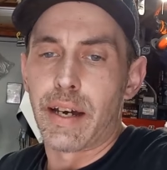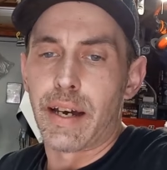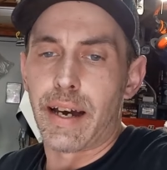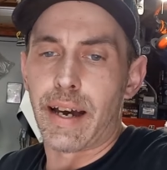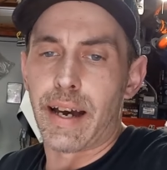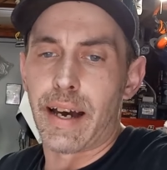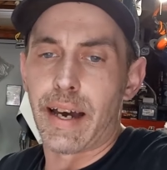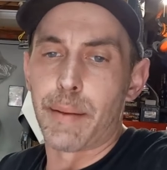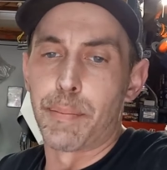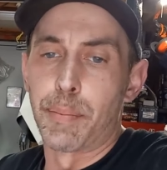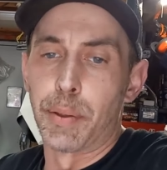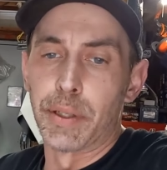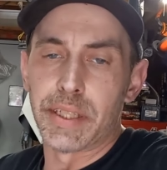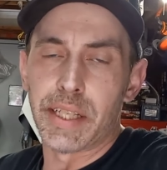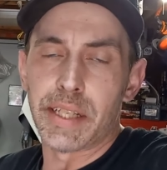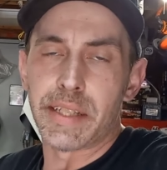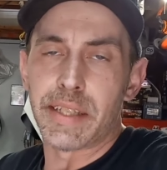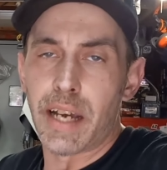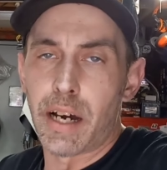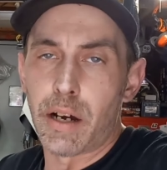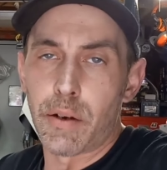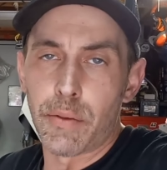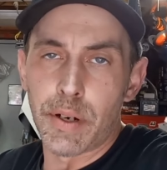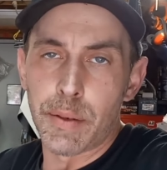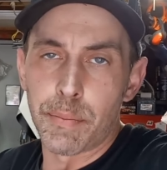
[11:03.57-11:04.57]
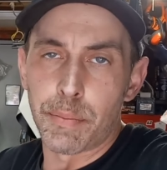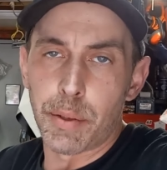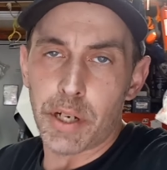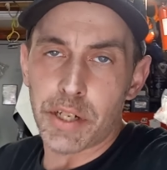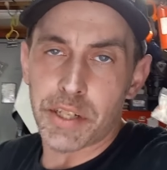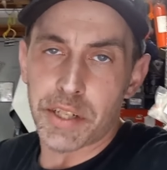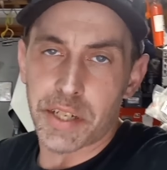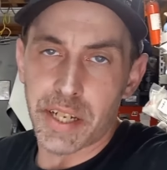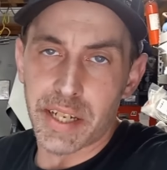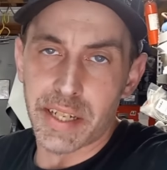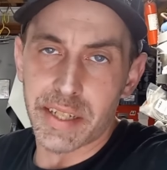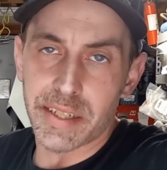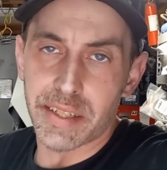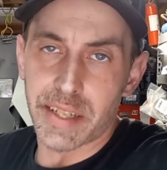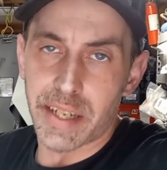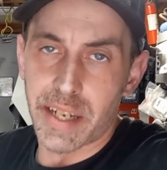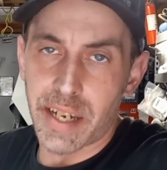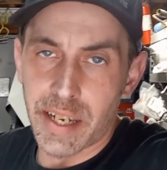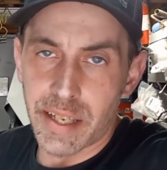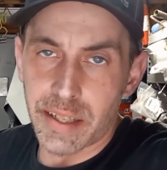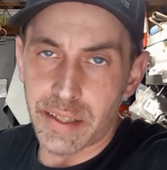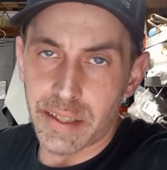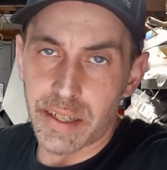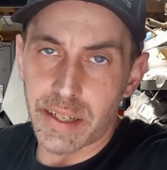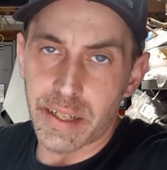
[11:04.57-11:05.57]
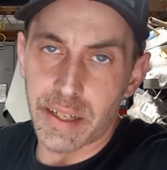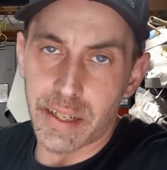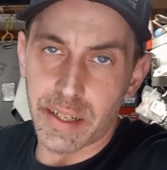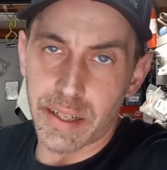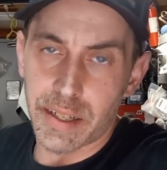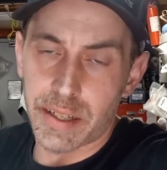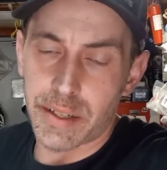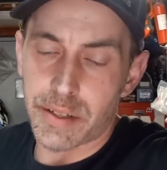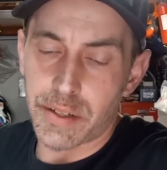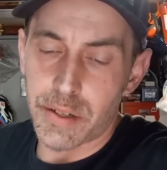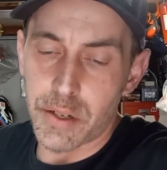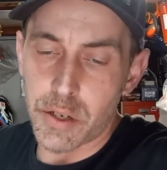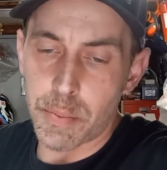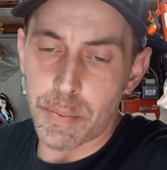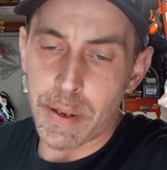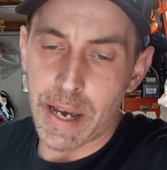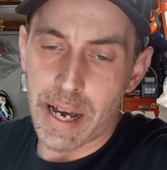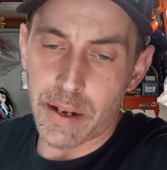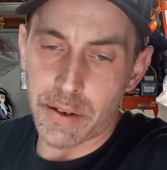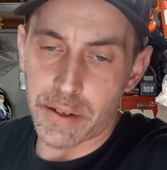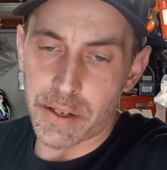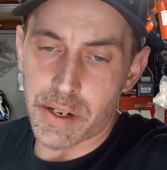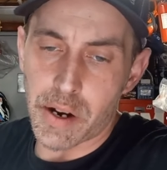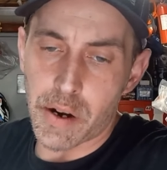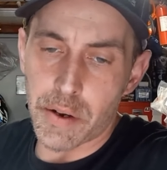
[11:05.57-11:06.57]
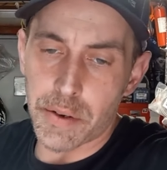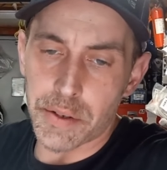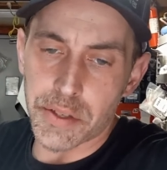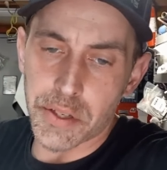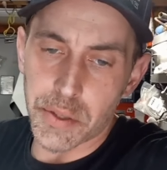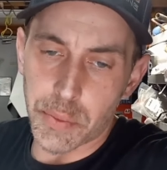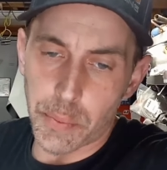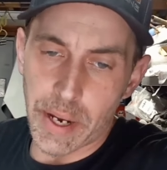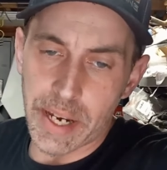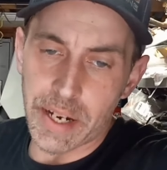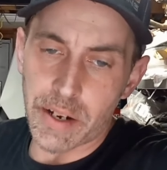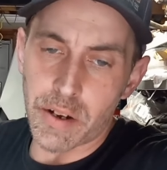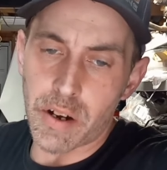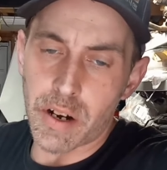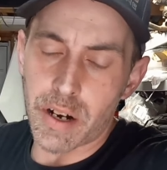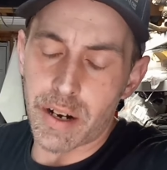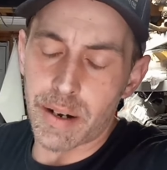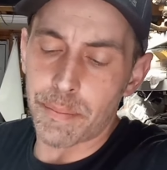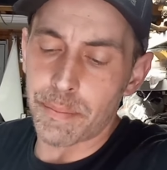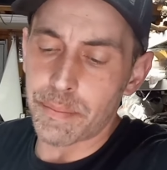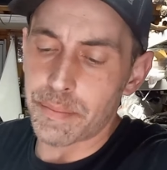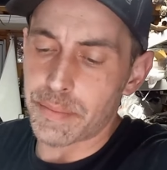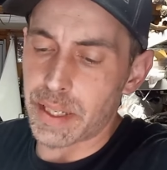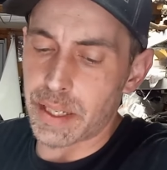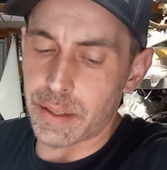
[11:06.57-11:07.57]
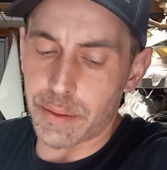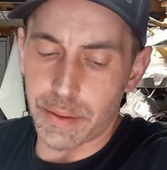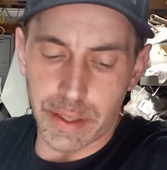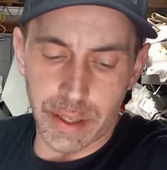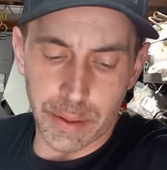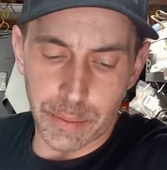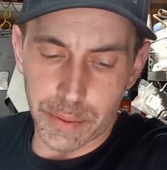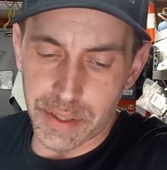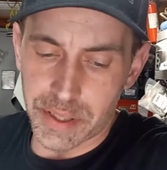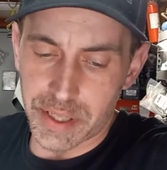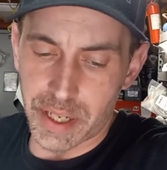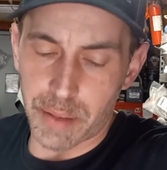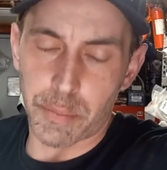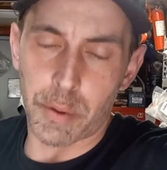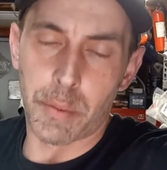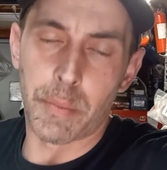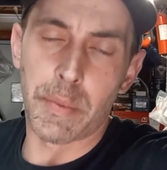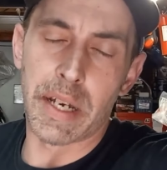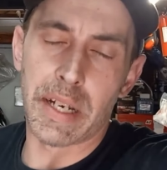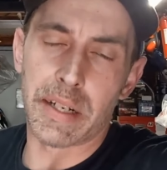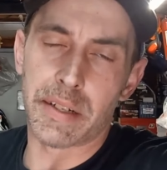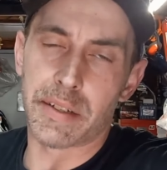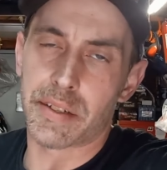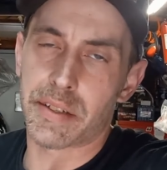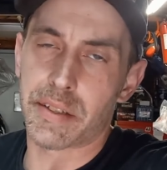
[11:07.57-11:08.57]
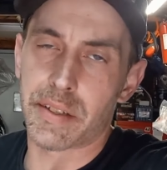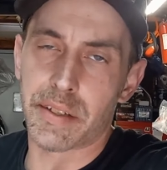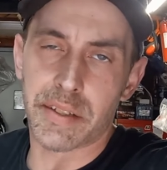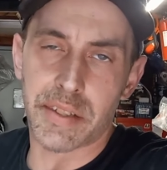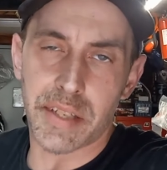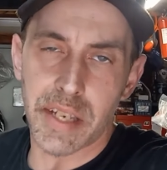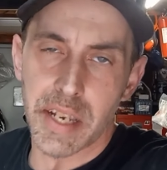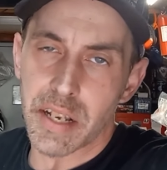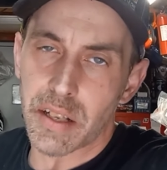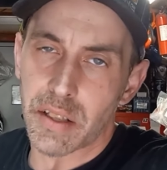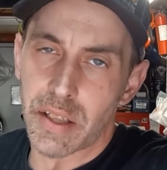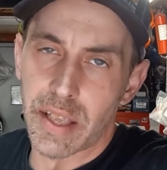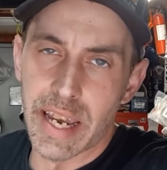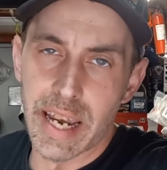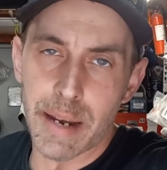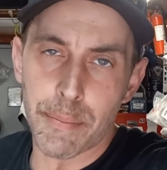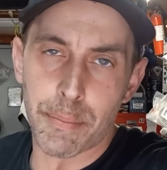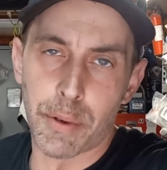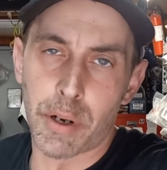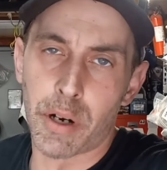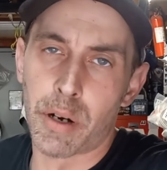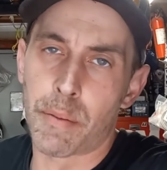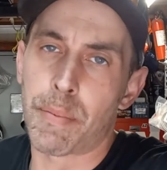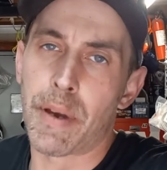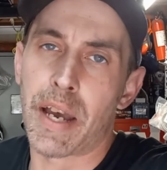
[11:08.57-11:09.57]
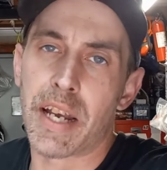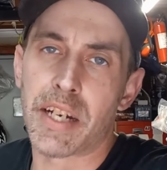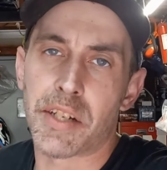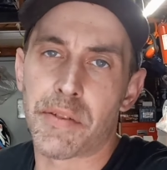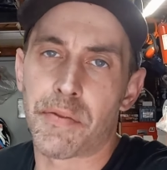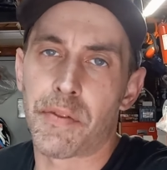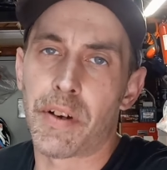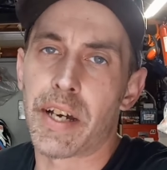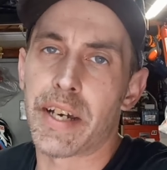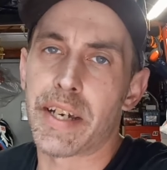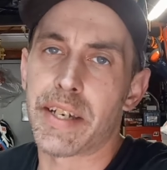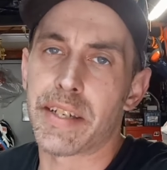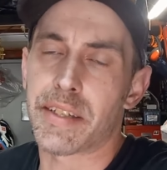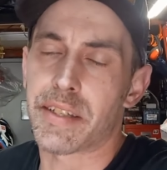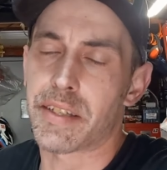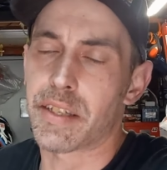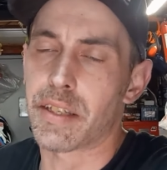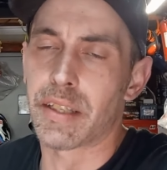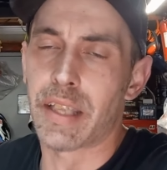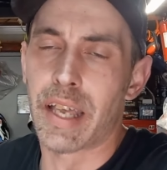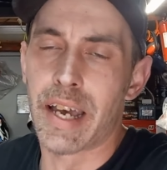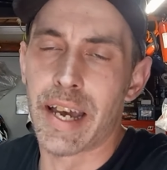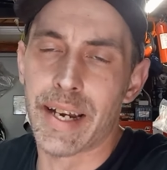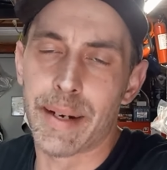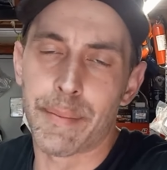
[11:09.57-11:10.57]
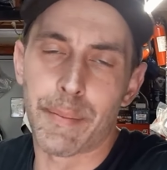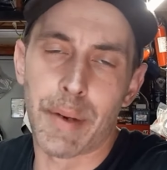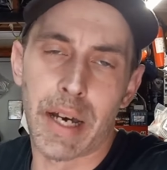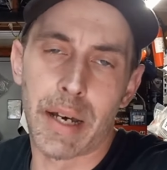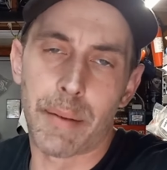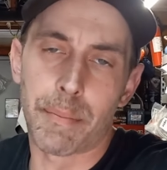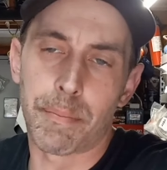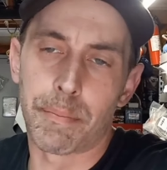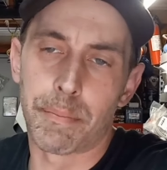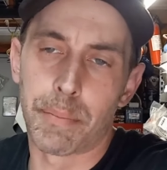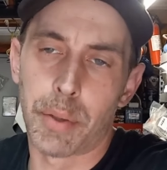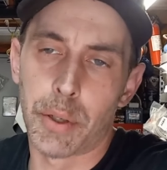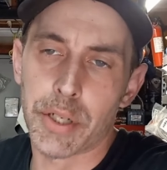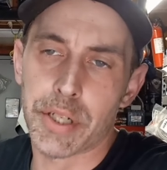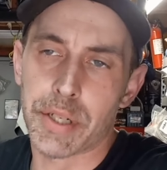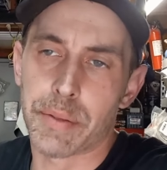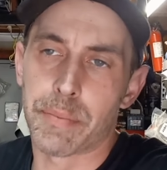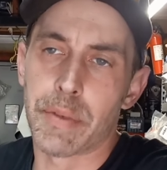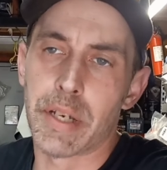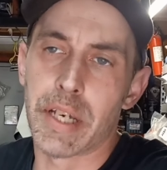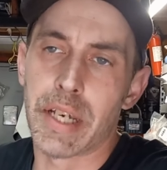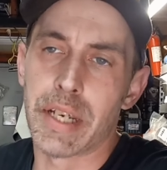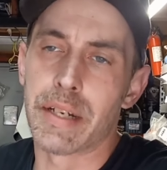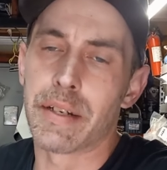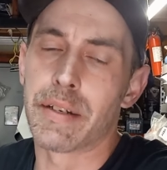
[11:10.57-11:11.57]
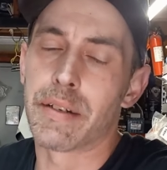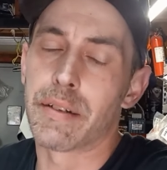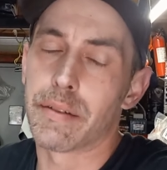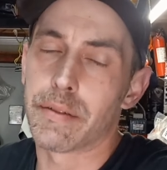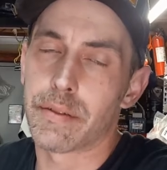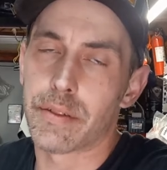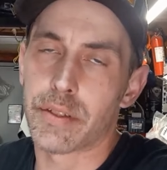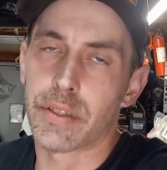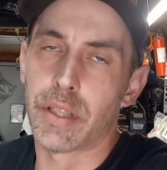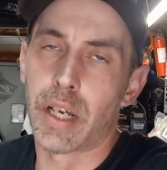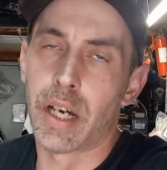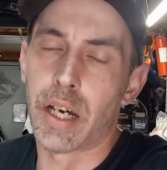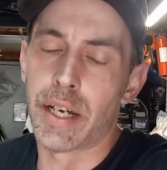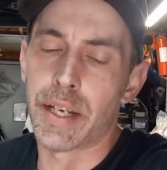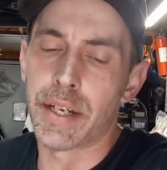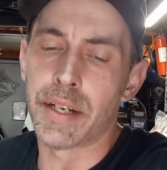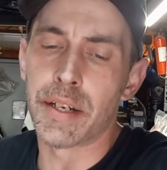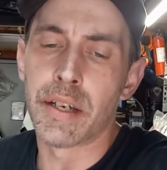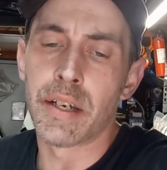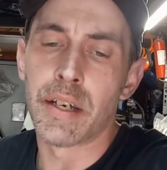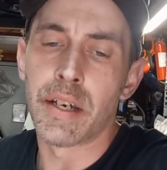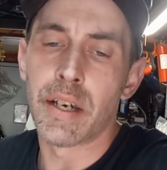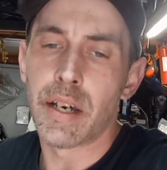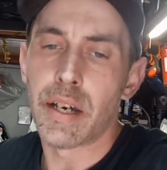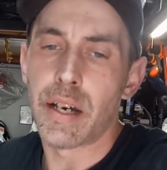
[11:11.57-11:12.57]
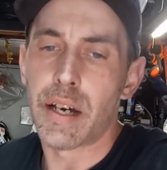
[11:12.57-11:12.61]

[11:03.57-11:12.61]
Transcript: I put the Delrin bushings in the new powder-coated swing arm. That, it was simple, man. Just a C-clamp or a bench vise. You line them up, push them in, it's done.